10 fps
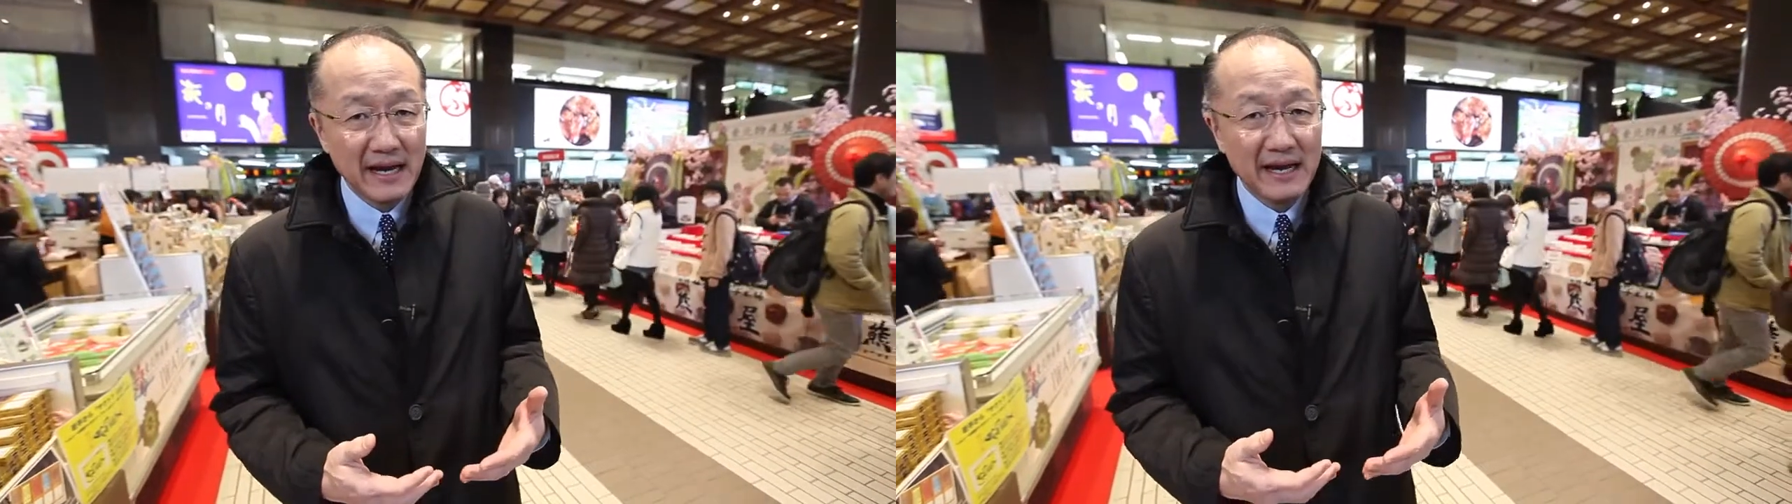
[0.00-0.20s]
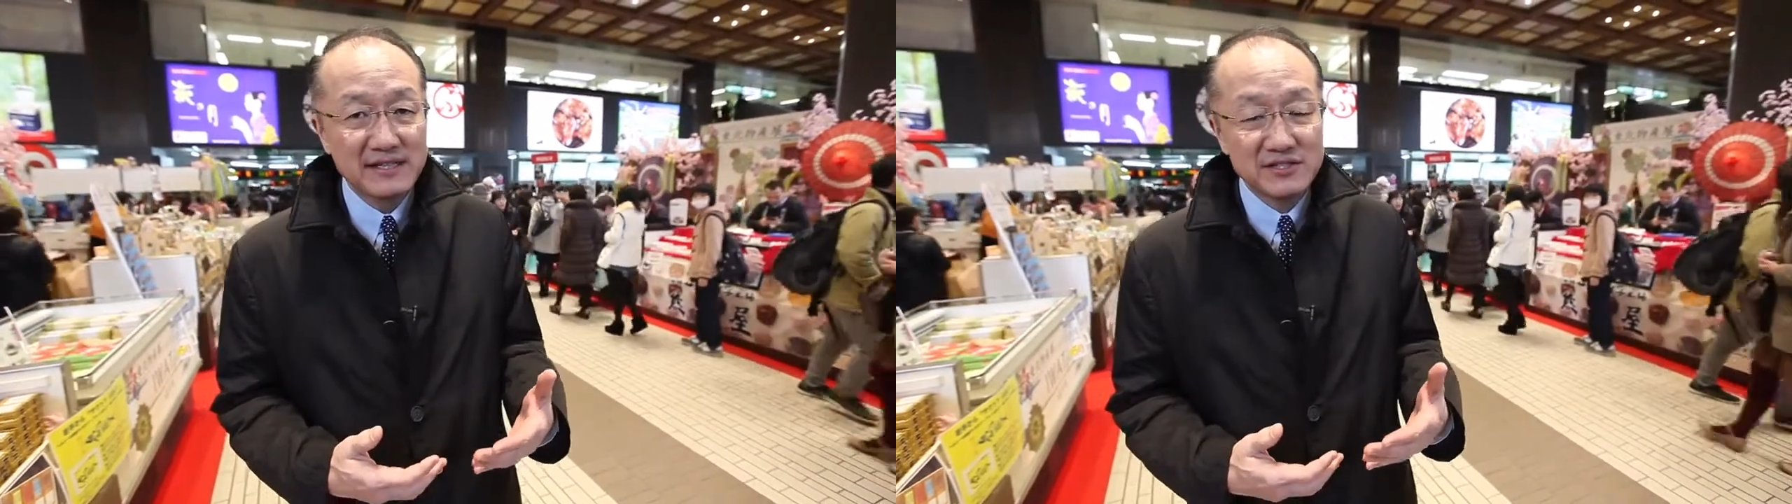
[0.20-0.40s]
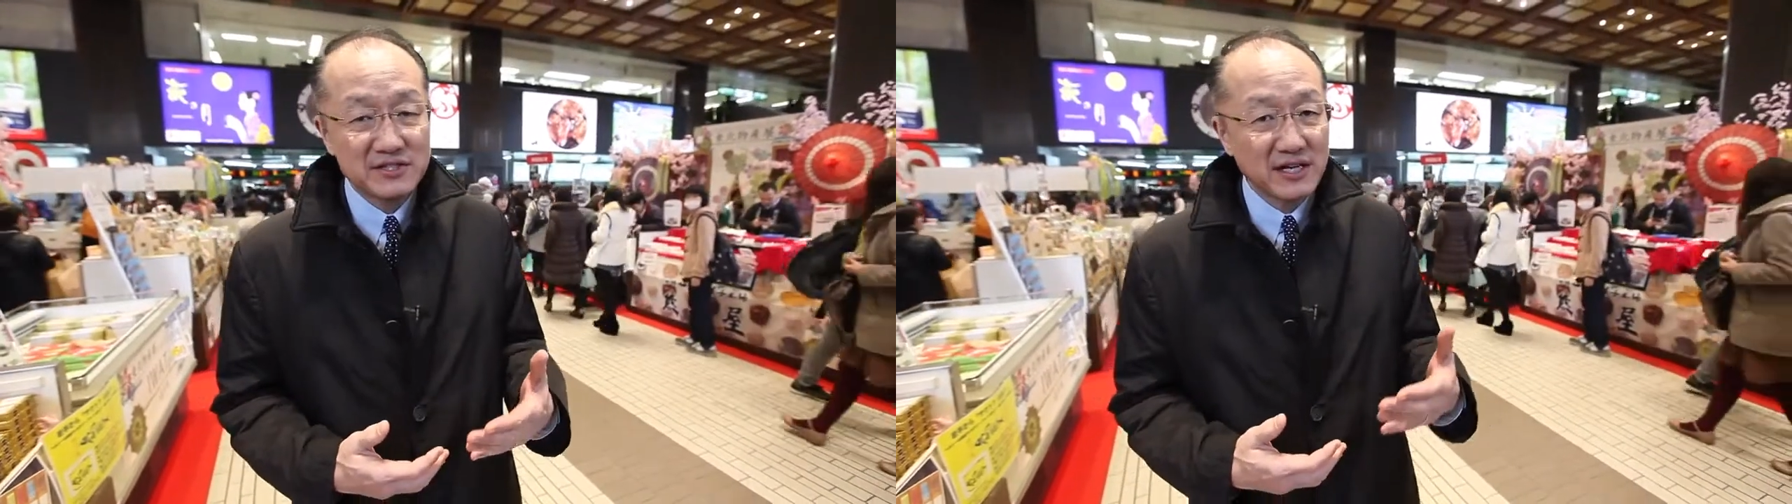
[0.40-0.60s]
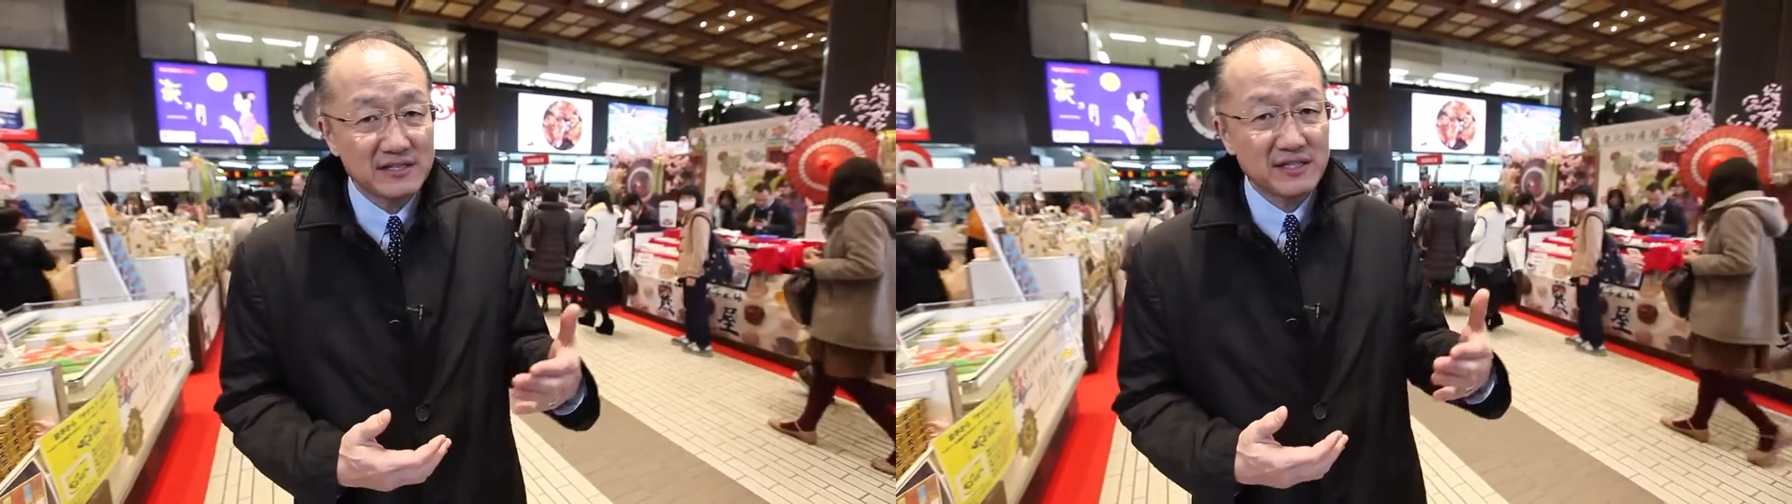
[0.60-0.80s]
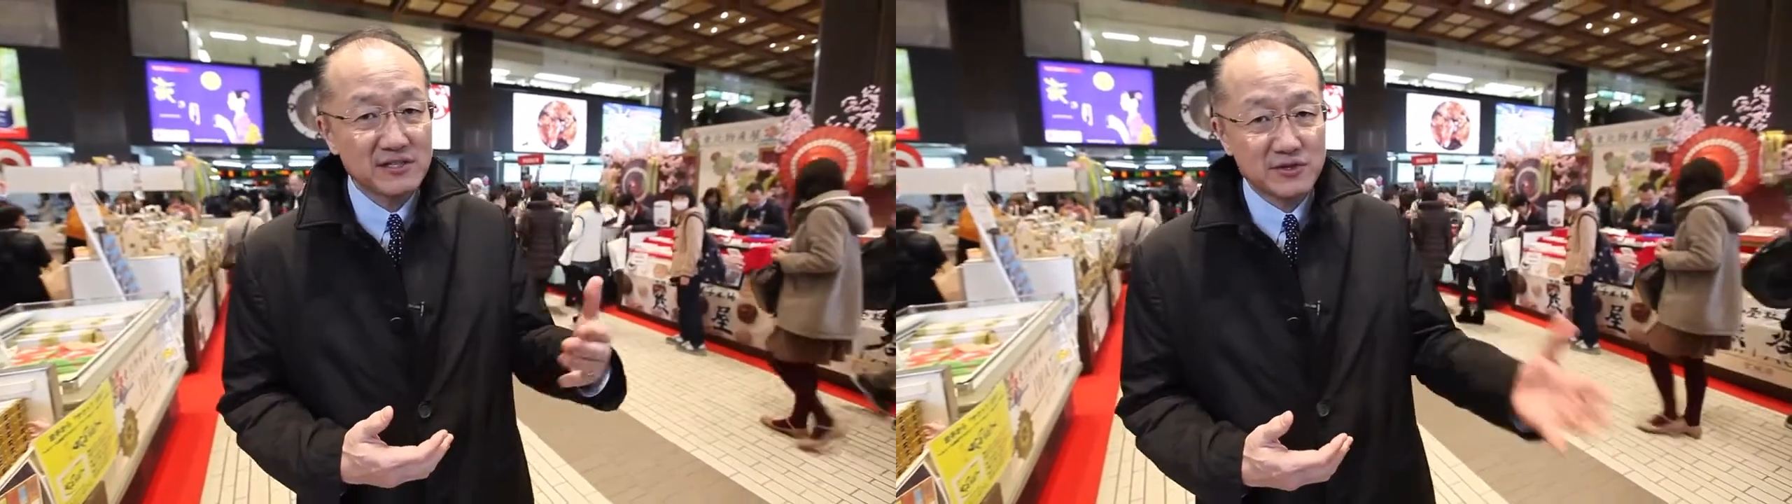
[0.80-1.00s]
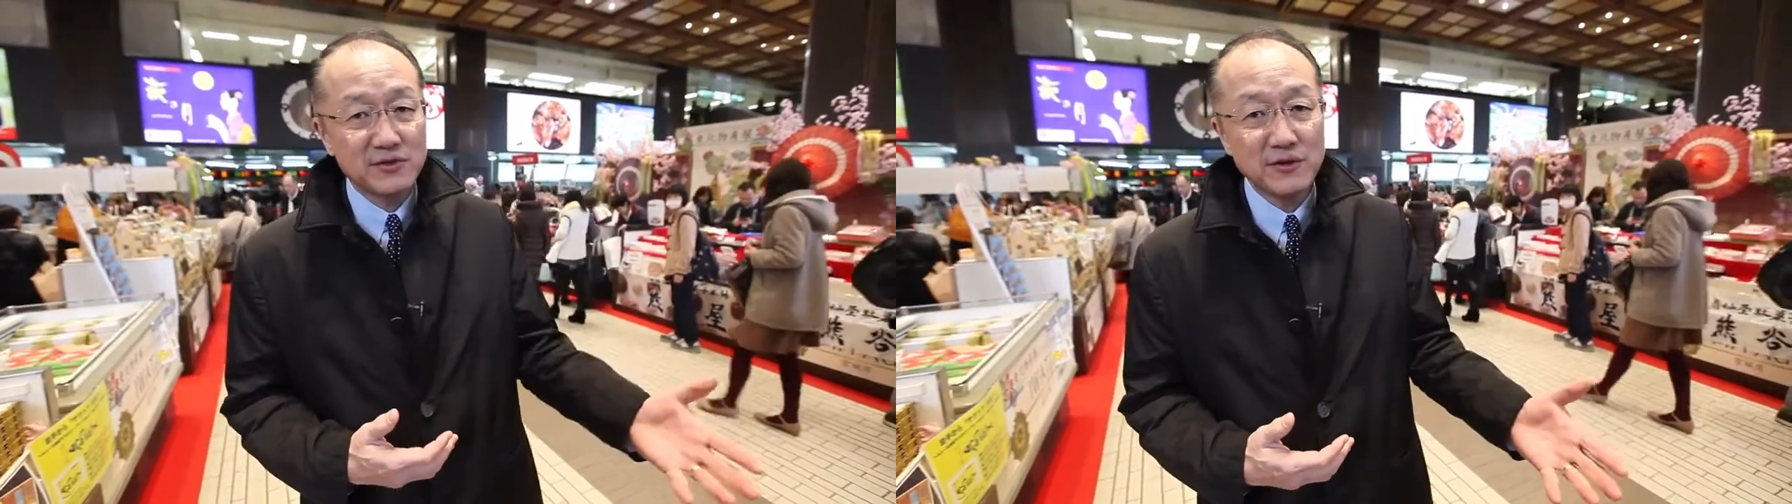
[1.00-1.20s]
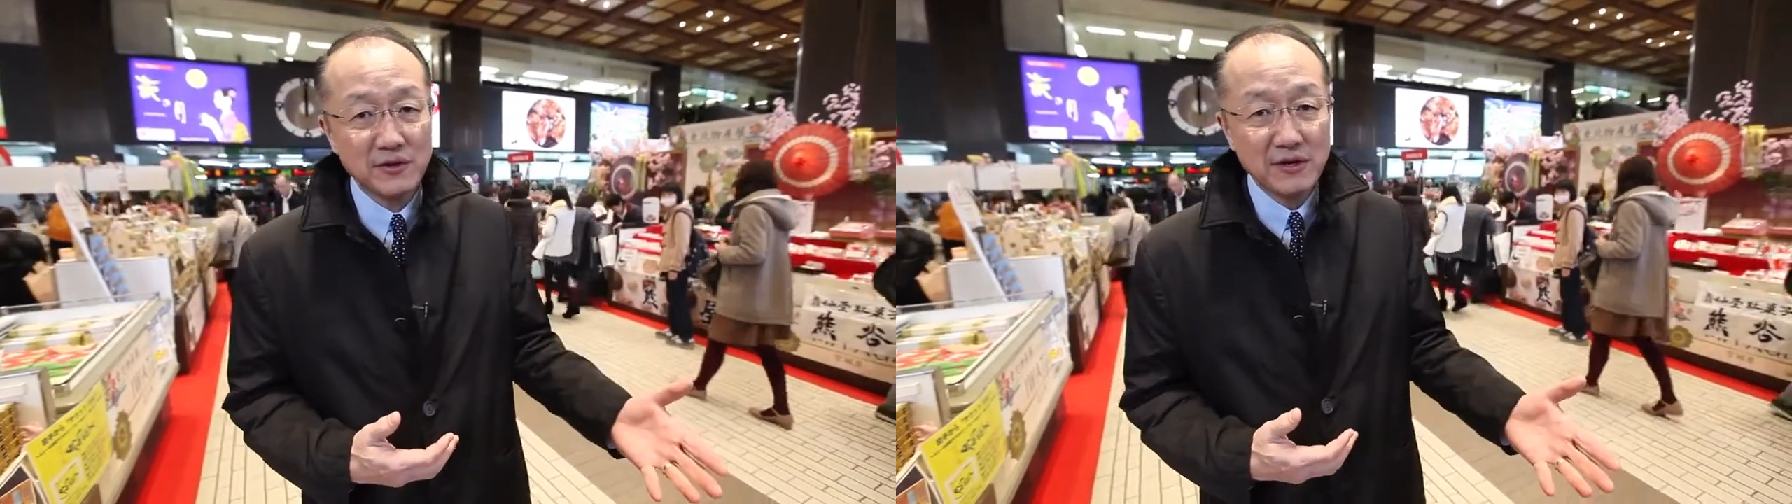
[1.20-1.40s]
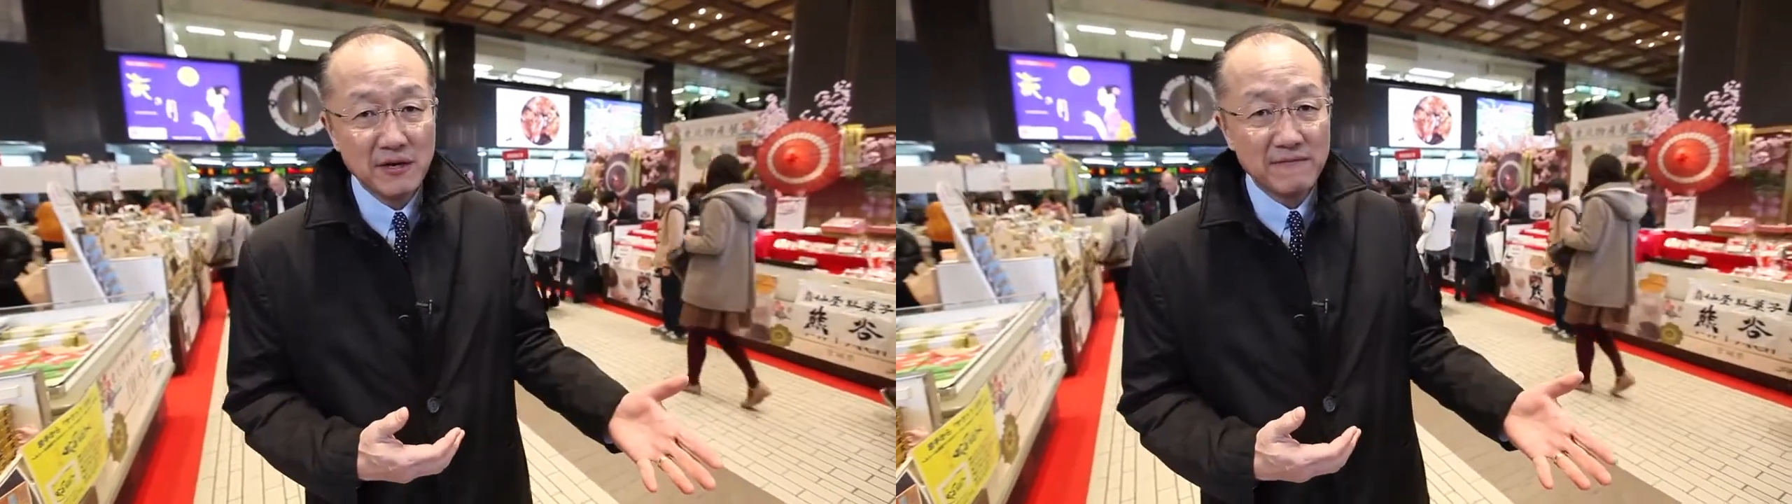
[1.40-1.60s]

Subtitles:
And it's just as true